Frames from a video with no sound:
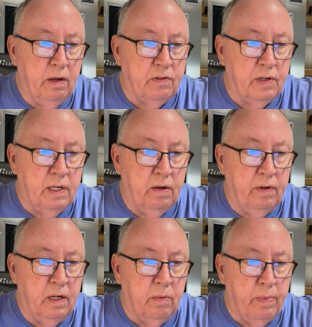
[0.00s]
a
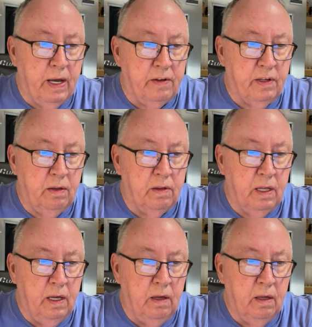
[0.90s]
certificate of passing
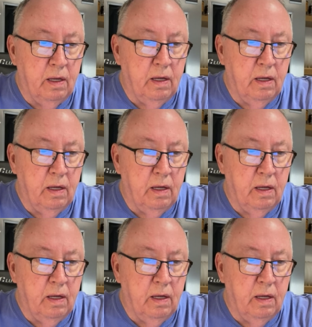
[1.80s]
the